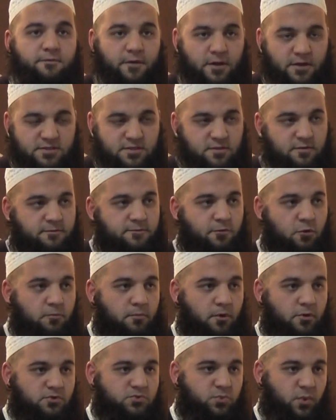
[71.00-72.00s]
First and
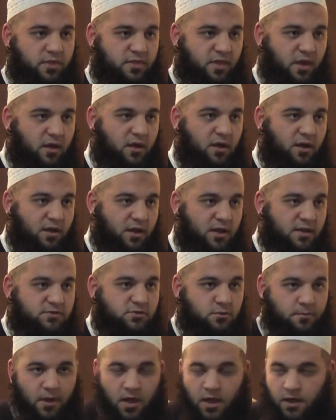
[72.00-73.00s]
foremost, we thank Allah
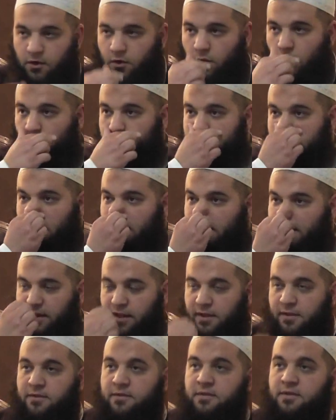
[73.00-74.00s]
subhanahu wa
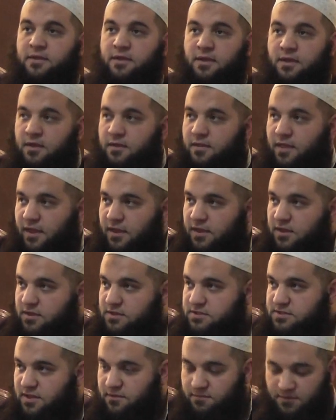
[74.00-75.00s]
ta'ala that
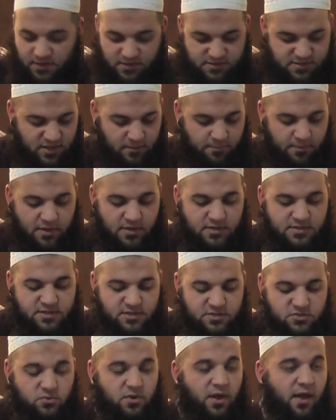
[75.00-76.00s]
He has given us the
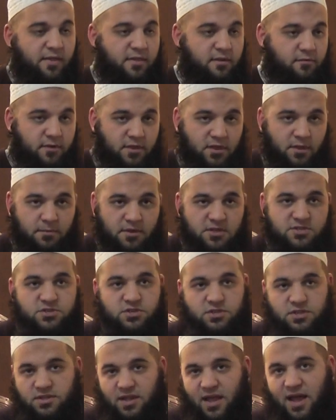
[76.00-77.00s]
ability to gather in the
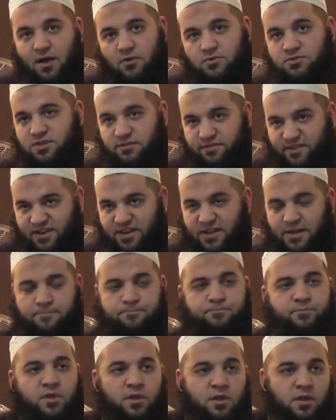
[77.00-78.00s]
masjid, in the house of Allah.
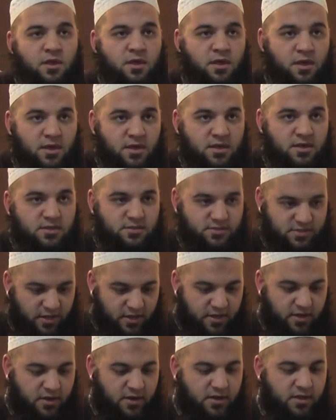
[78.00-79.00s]

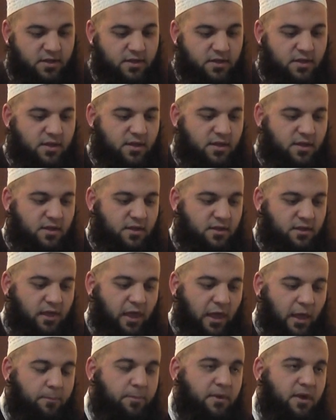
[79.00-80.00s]
Secondly,
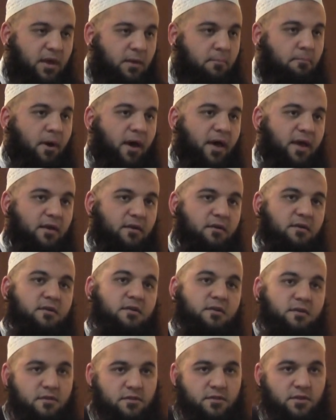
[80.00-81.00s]
keeping in mind
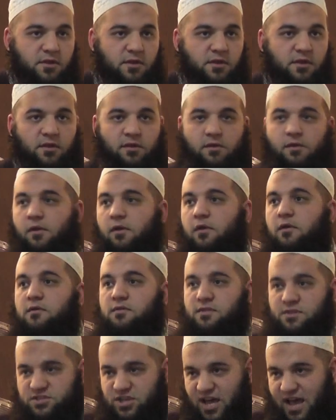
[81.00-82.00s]
the,
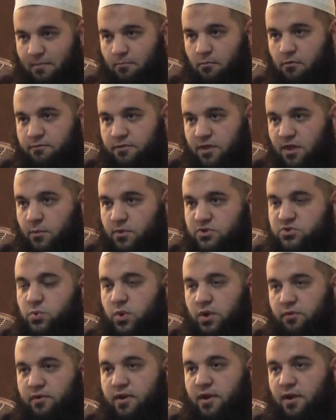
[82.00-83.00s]
the time of year which
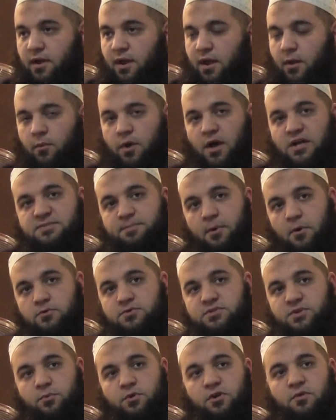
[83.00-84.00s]
we're in, it, I
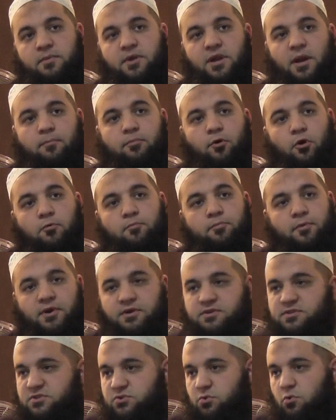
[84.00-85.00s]
suppose it would have been
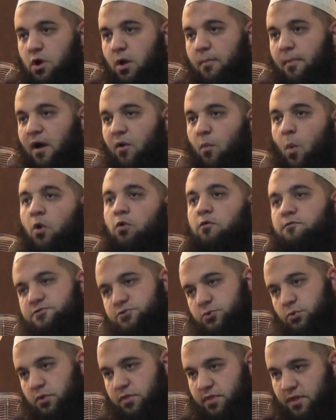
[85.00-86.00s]
appropriate to talk about one of
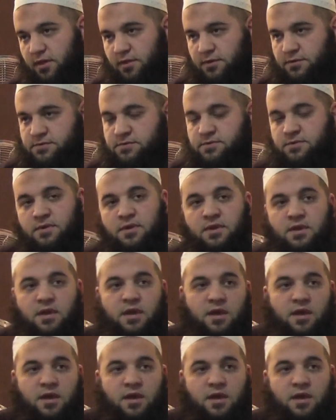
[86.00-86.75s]
two things.